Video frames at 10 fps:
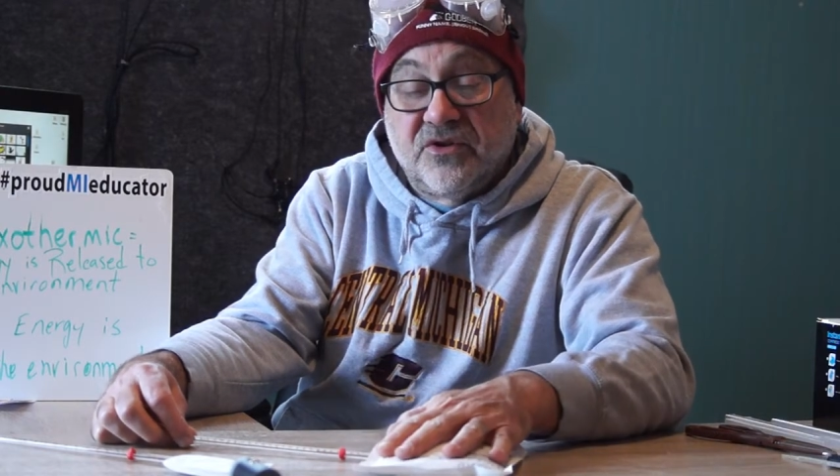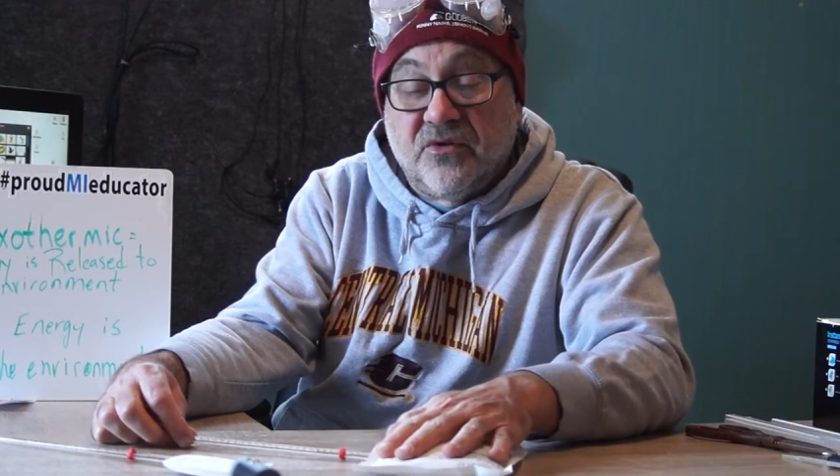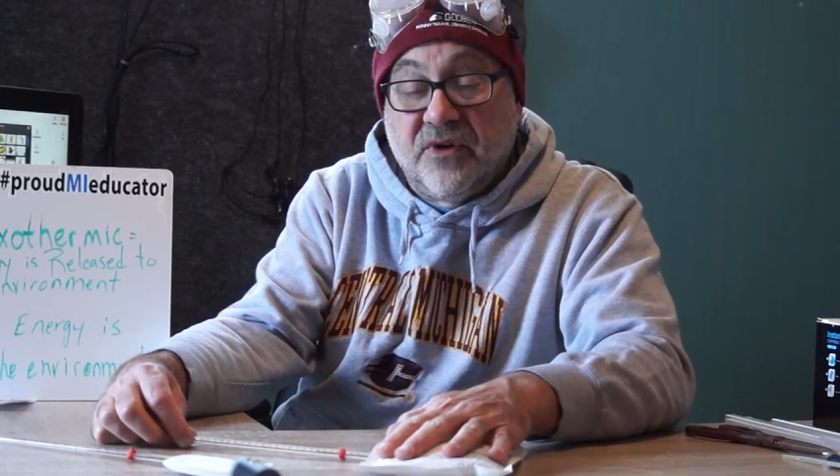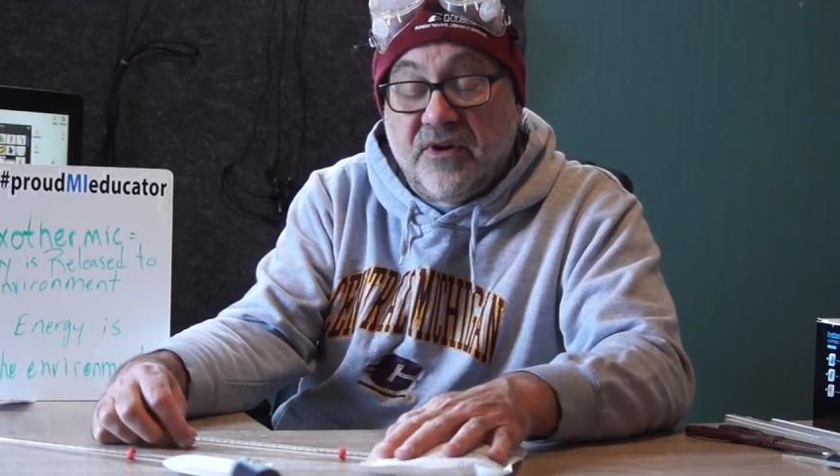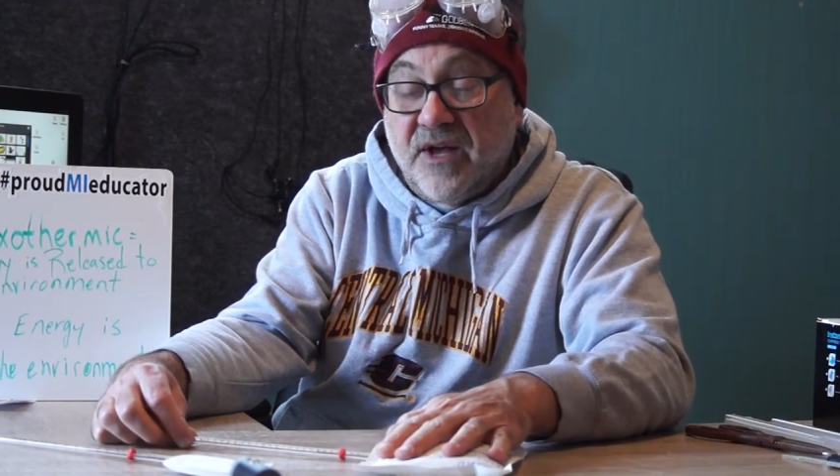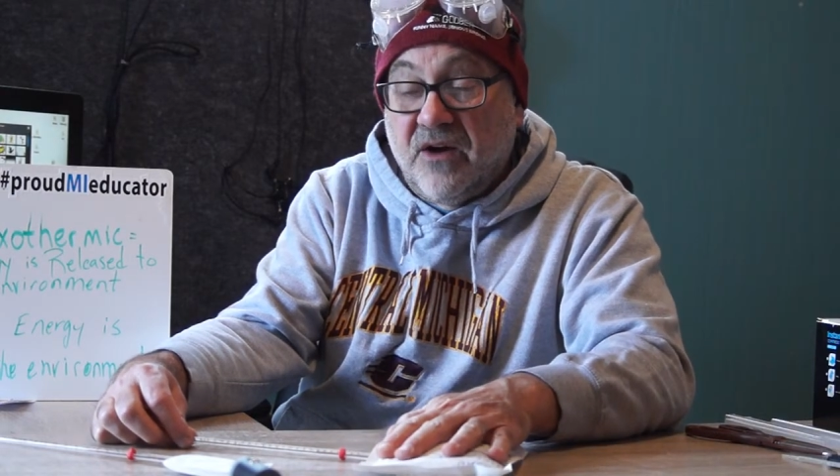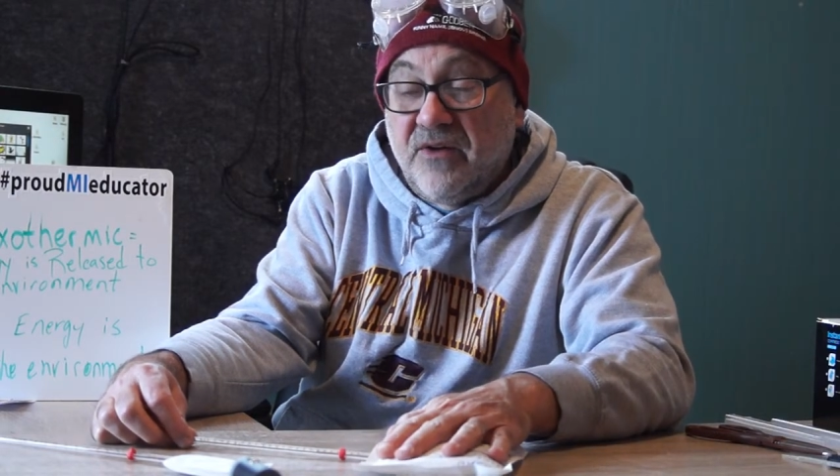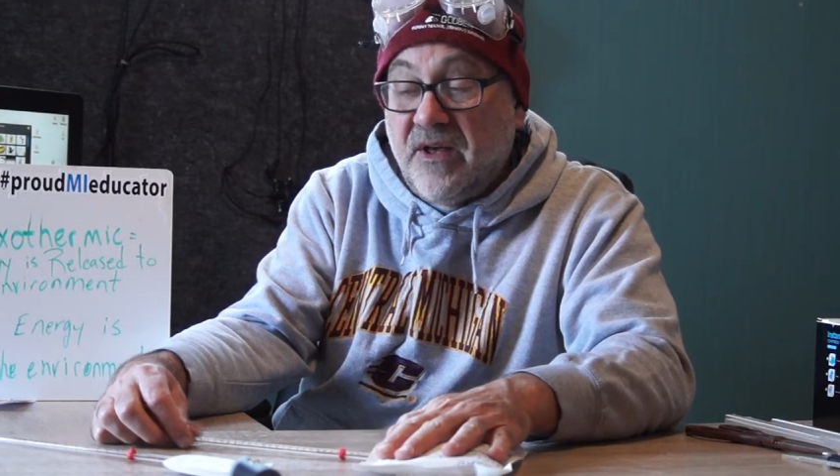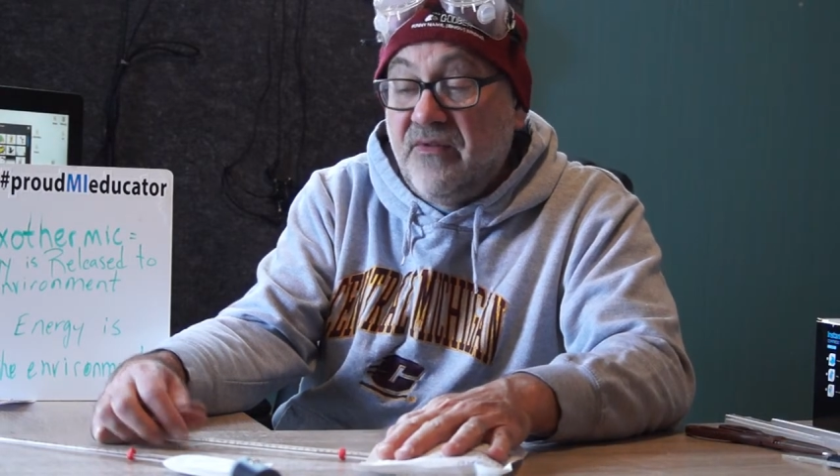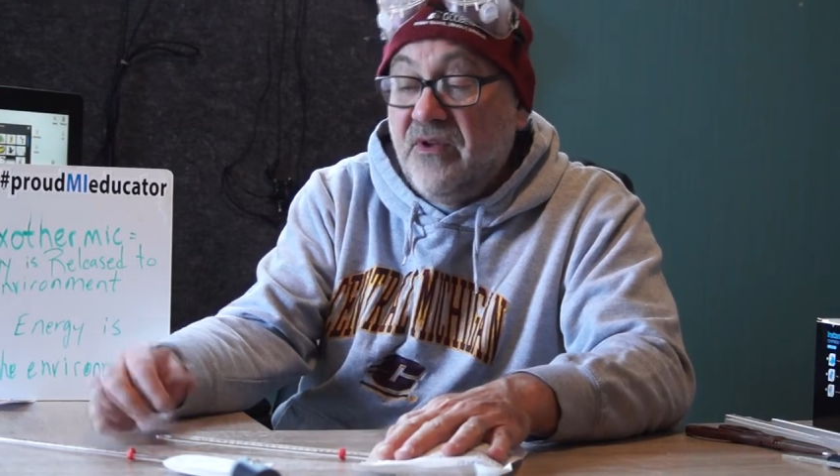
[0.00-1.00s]
is going
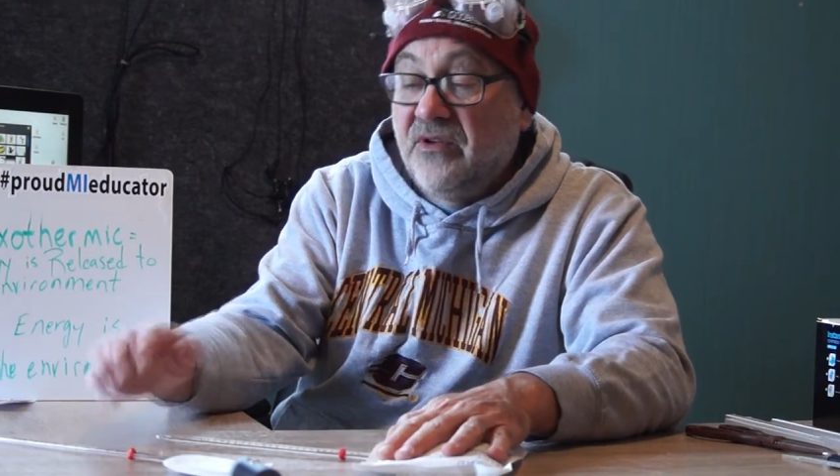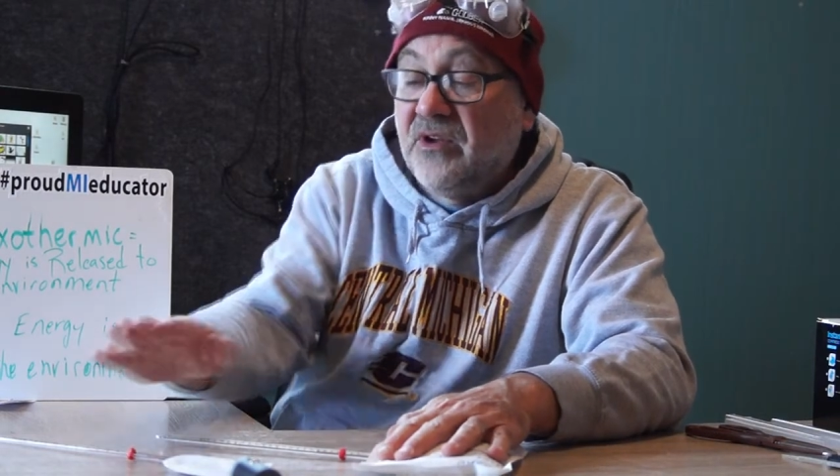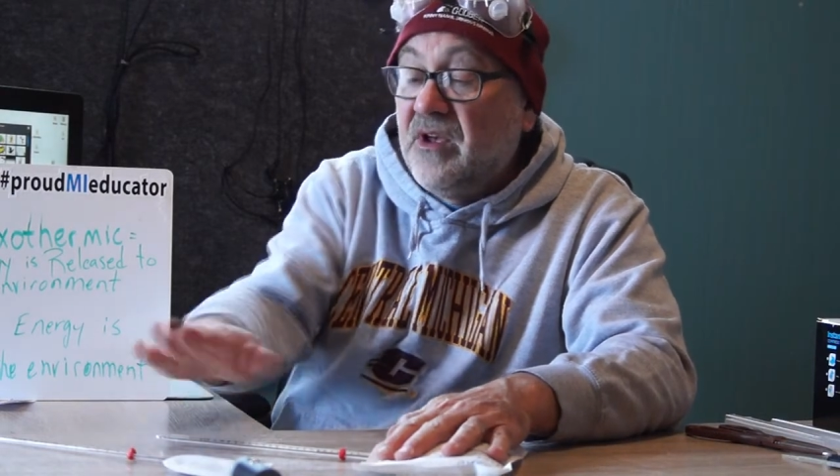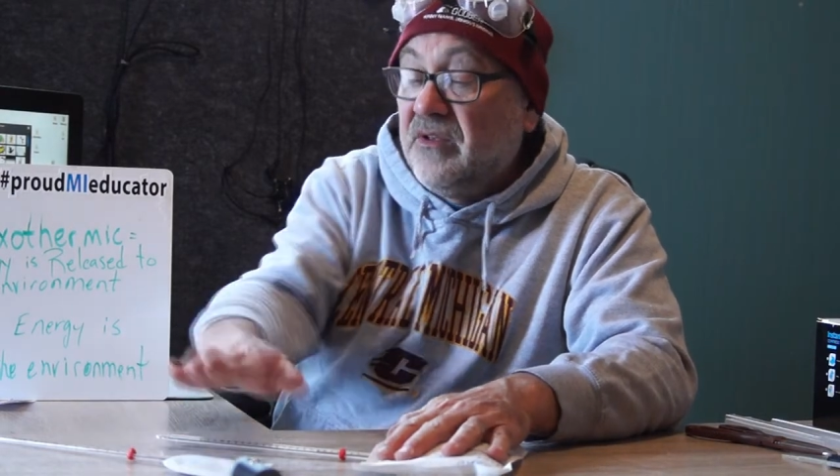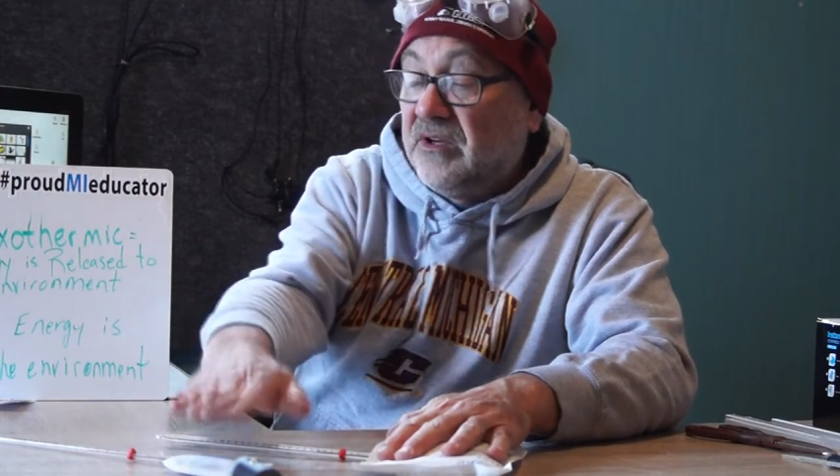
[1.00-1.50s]
down on this,